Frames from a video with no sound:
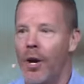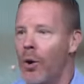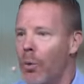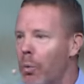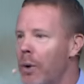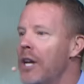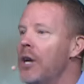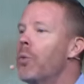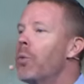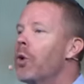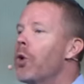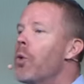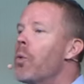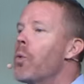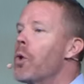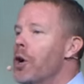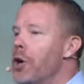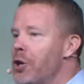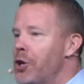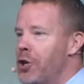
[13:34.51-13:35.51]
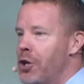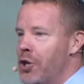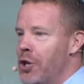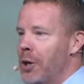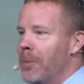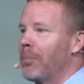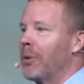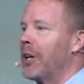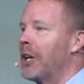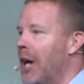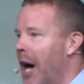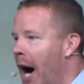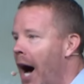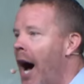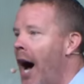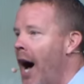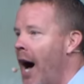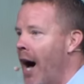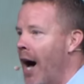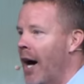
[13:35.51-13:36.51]
We will worship
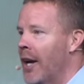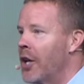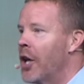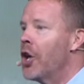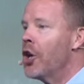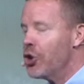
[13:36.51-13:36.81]
God.